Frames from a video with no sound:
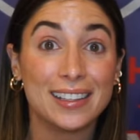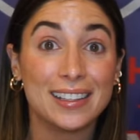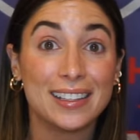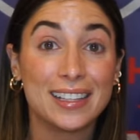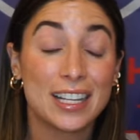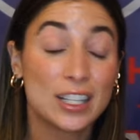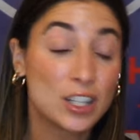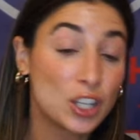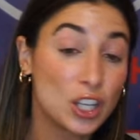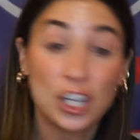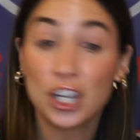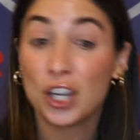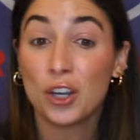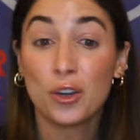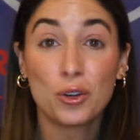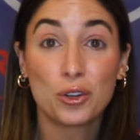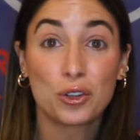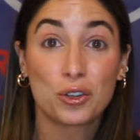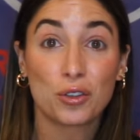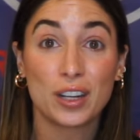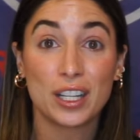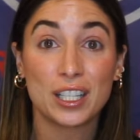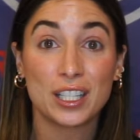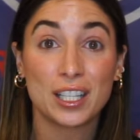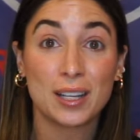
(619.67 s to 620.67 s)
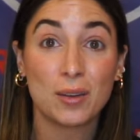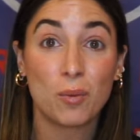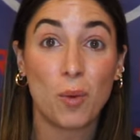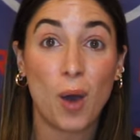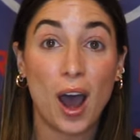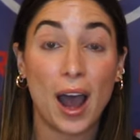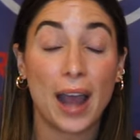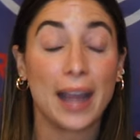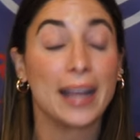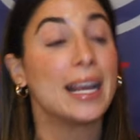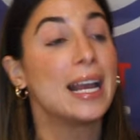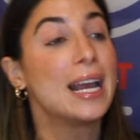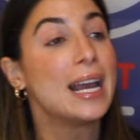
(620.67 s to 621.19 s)
It's a huge reason
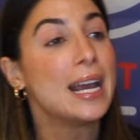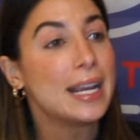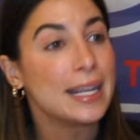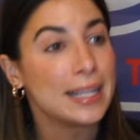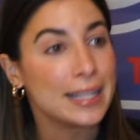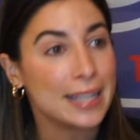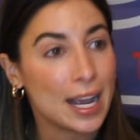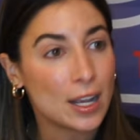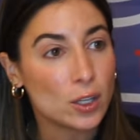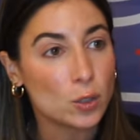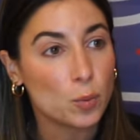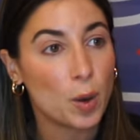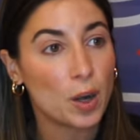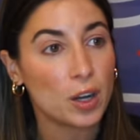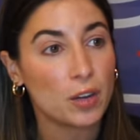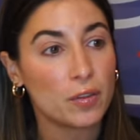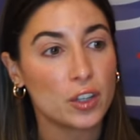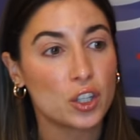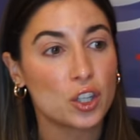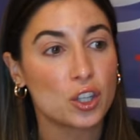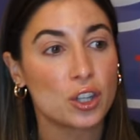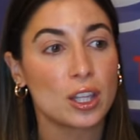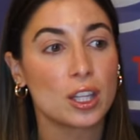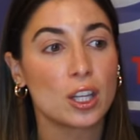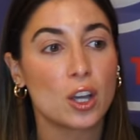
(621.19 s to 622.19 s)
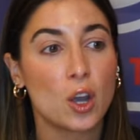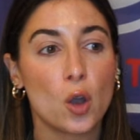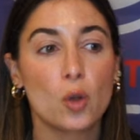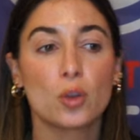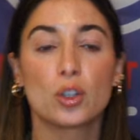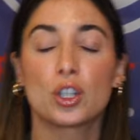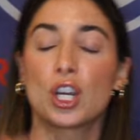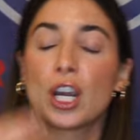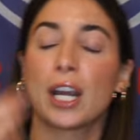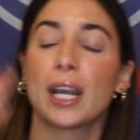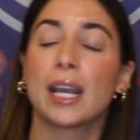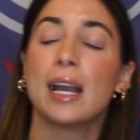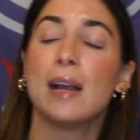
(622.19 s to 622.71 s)
why. Yes, part of it's the
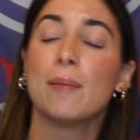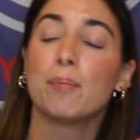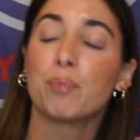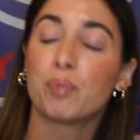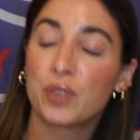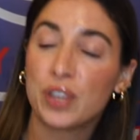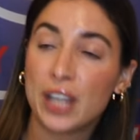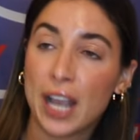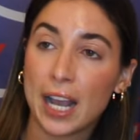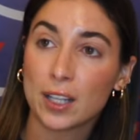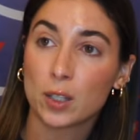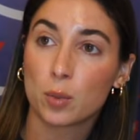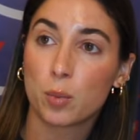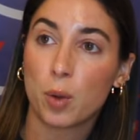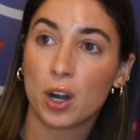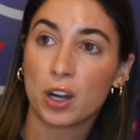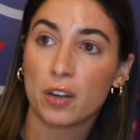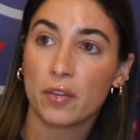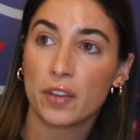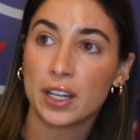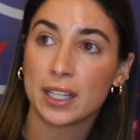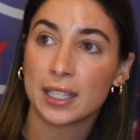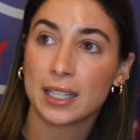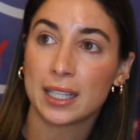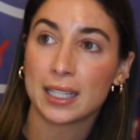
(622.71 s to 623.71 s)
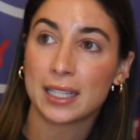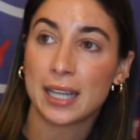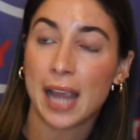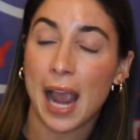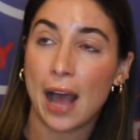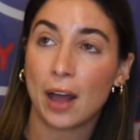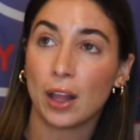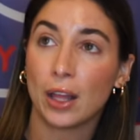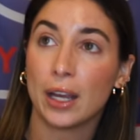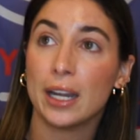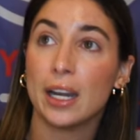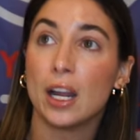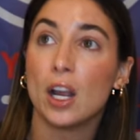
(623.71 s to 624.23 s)
coaching. Yes, part of it is the
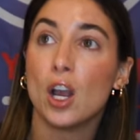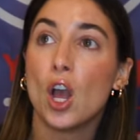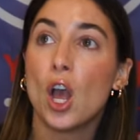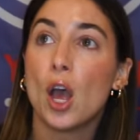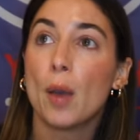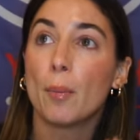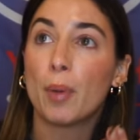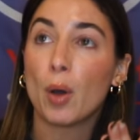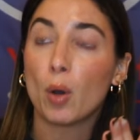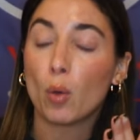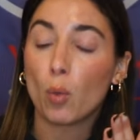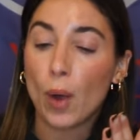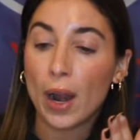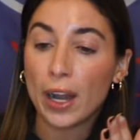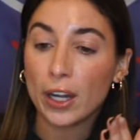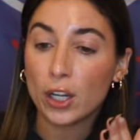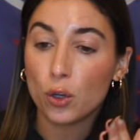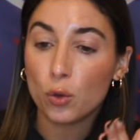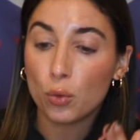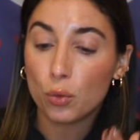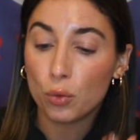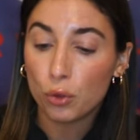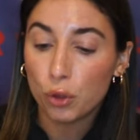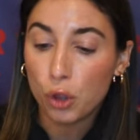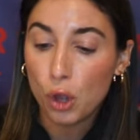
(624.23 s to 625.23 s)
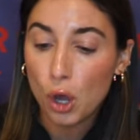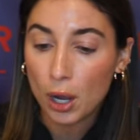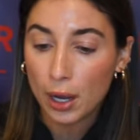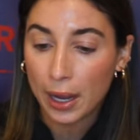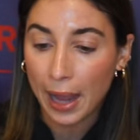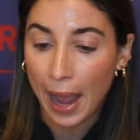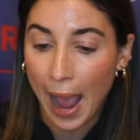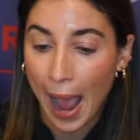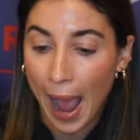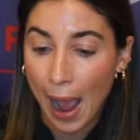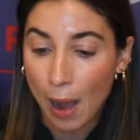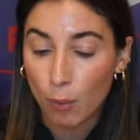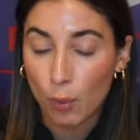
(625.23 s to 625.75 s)
talent. But when you look
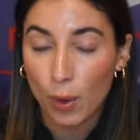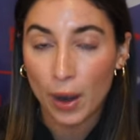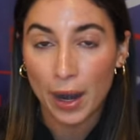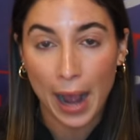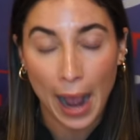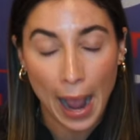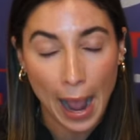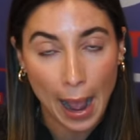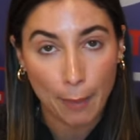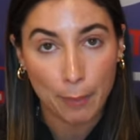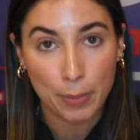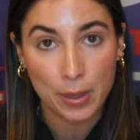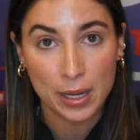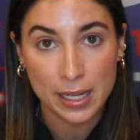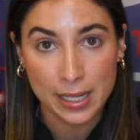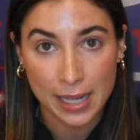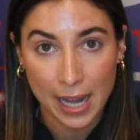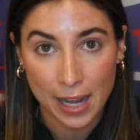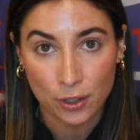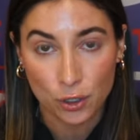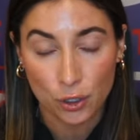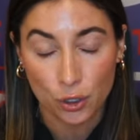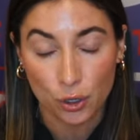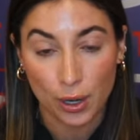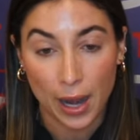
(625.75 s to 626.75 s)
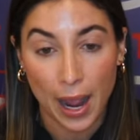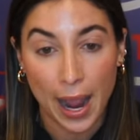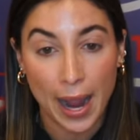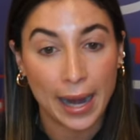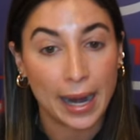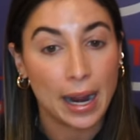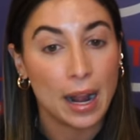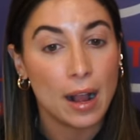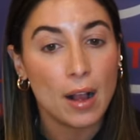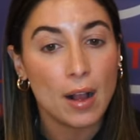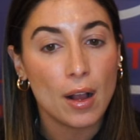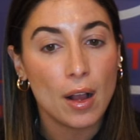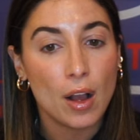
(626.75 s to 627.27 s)
at what happened
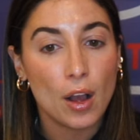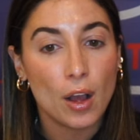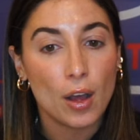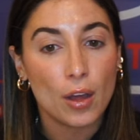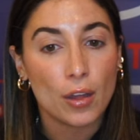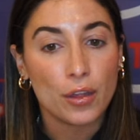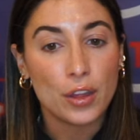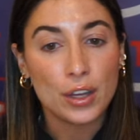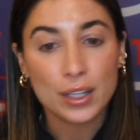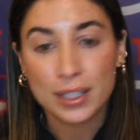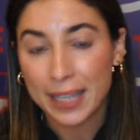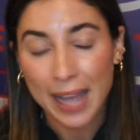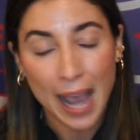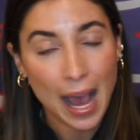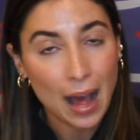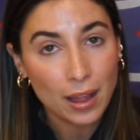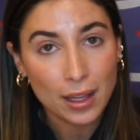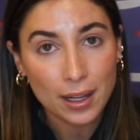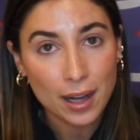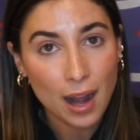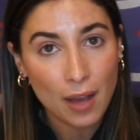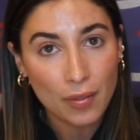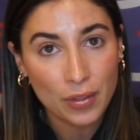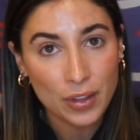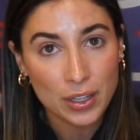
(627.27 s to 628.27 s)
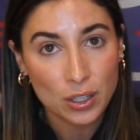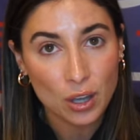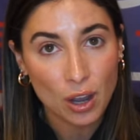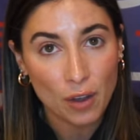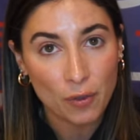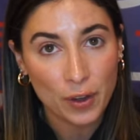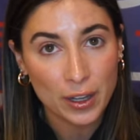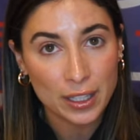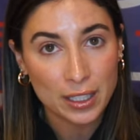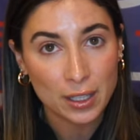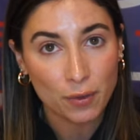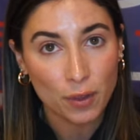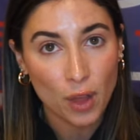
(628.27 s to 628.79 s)
yesterday, the talent on this
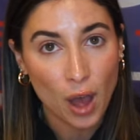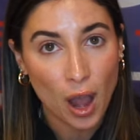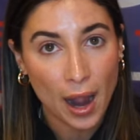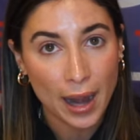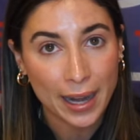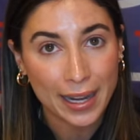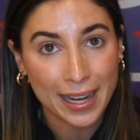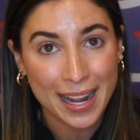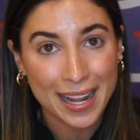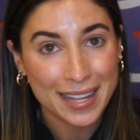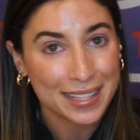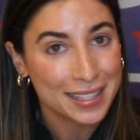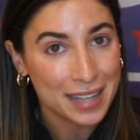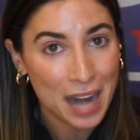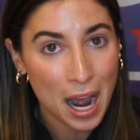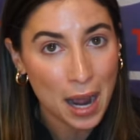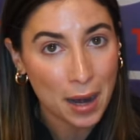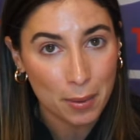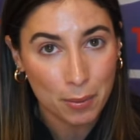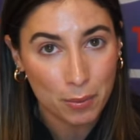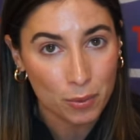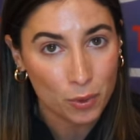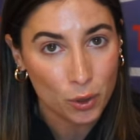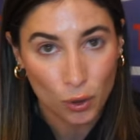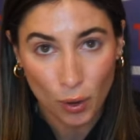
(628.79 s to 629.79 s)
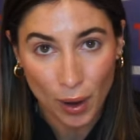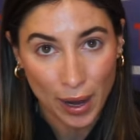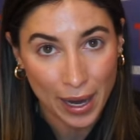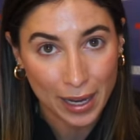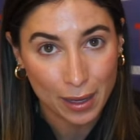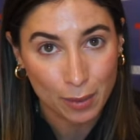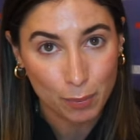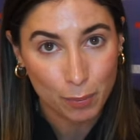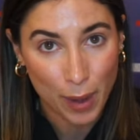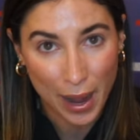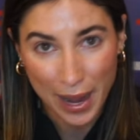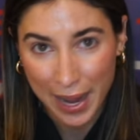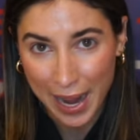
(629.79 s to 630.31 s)
offensive line is not
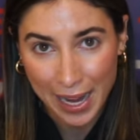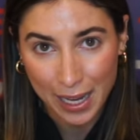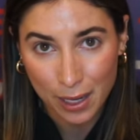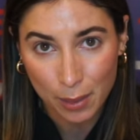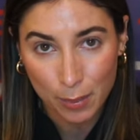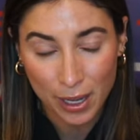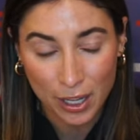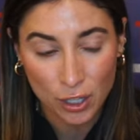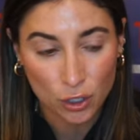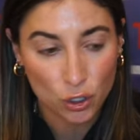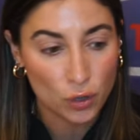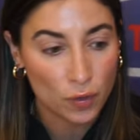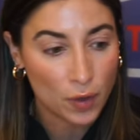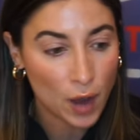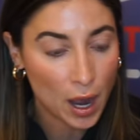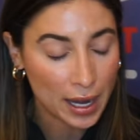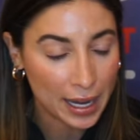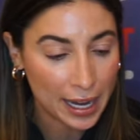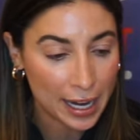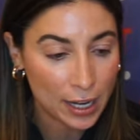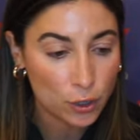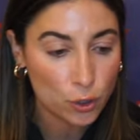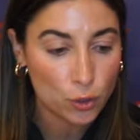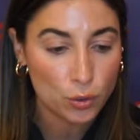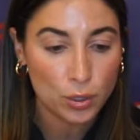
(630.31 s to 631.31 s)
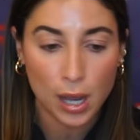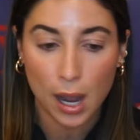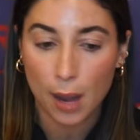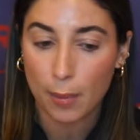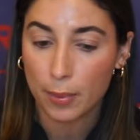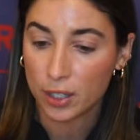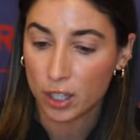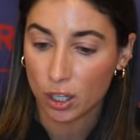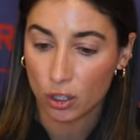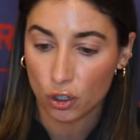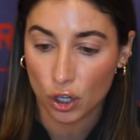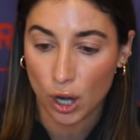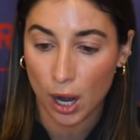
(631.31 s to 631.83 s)
great by any means. You've got Andrew
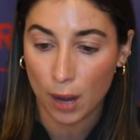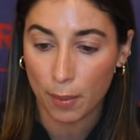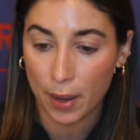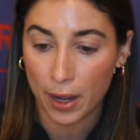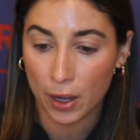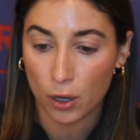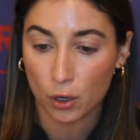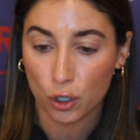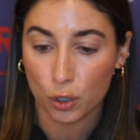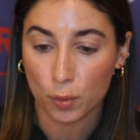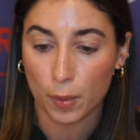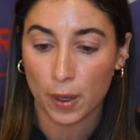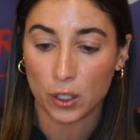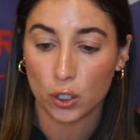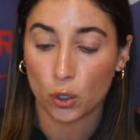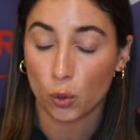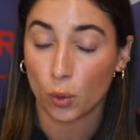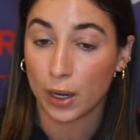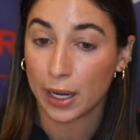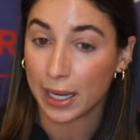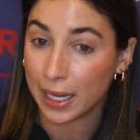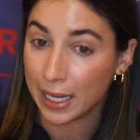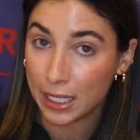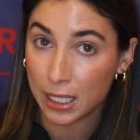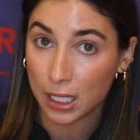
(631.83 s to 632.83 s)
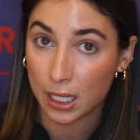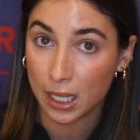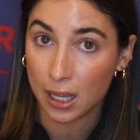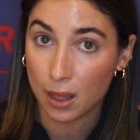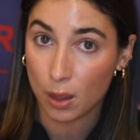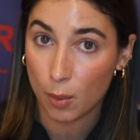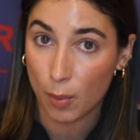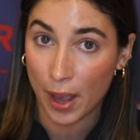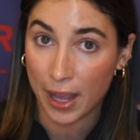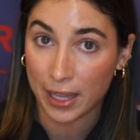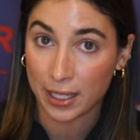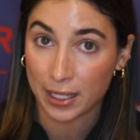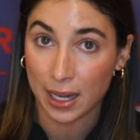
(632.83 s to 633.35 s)
Thomas and John Michael Schmitz, who are easily the
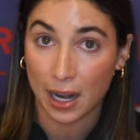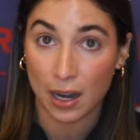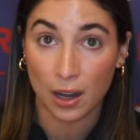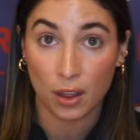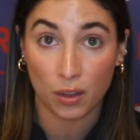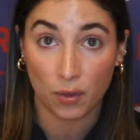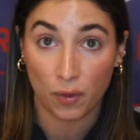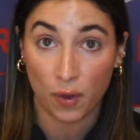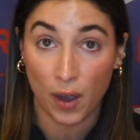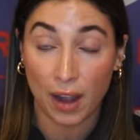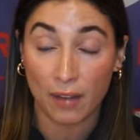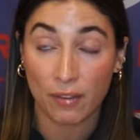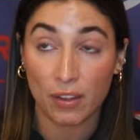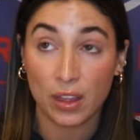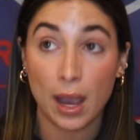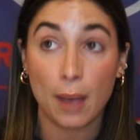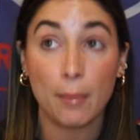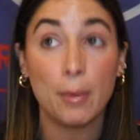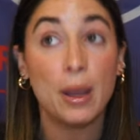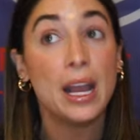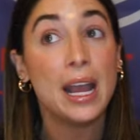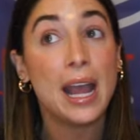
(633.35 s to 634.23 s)
best out of the five of them.